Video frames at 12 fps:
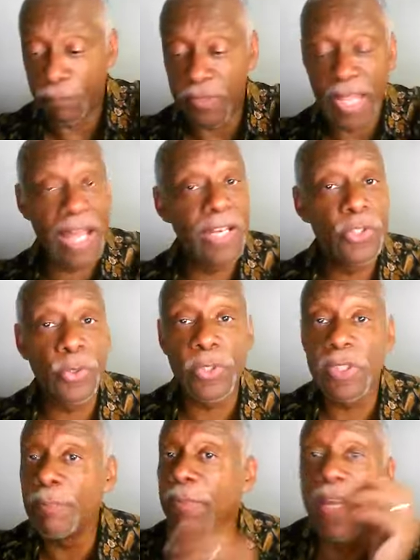Down in
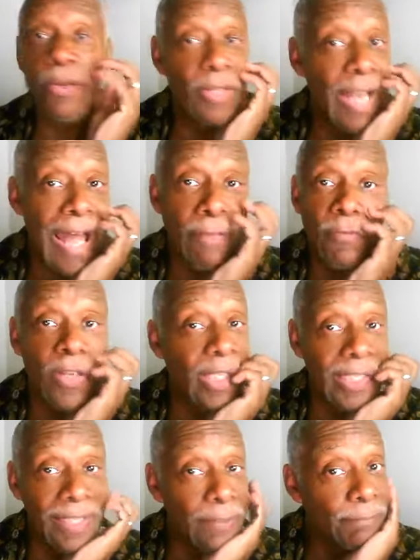Jerusalem, they are not
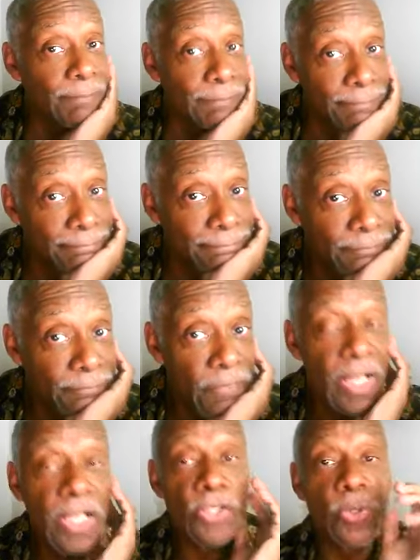feeling it.
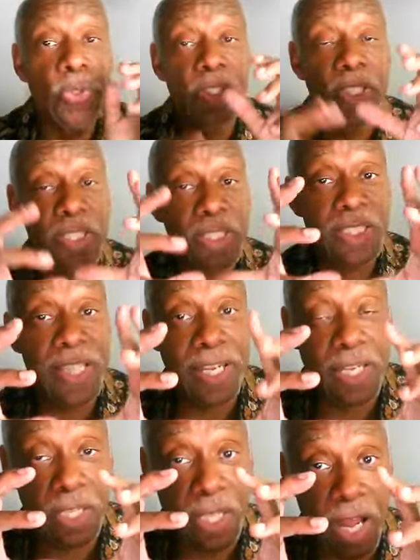So this is
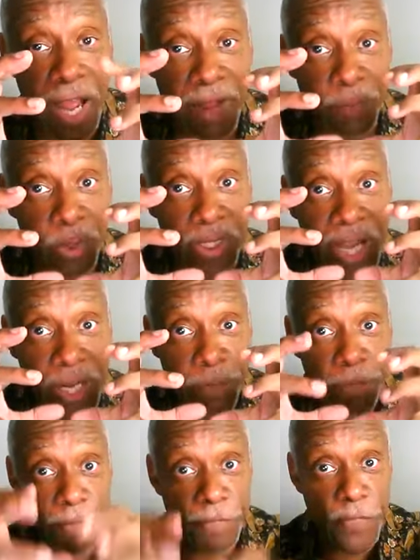like, I really got to
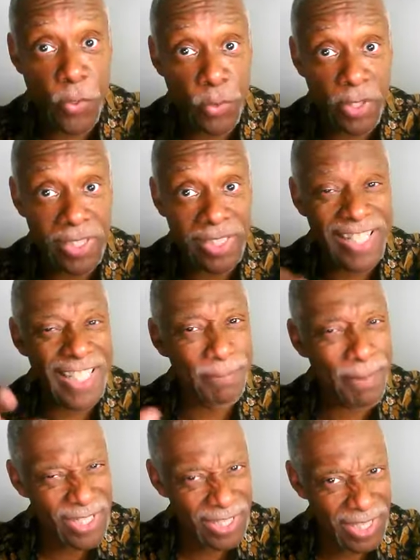focus,
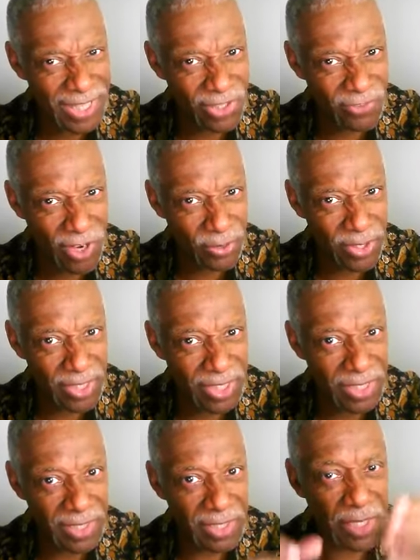especially on these
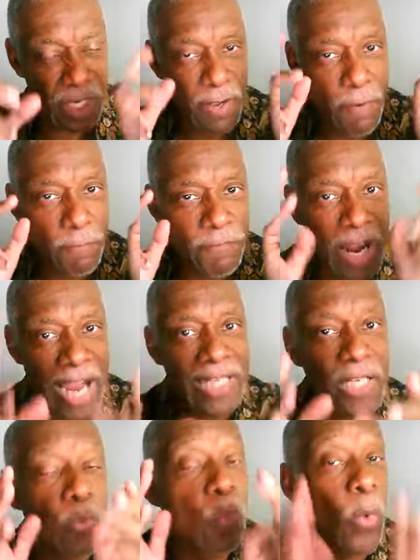Pharisees,
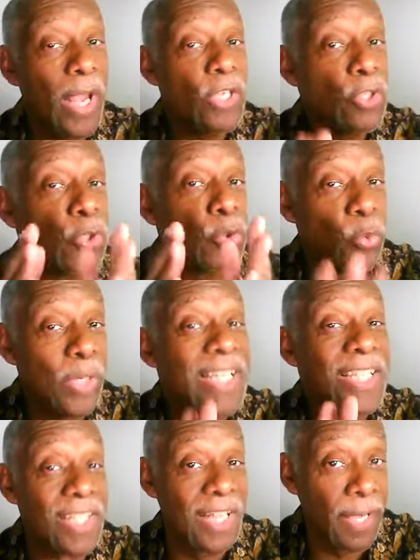finding ways to
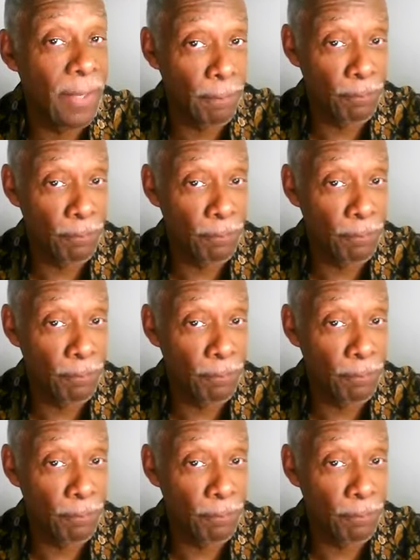reach them.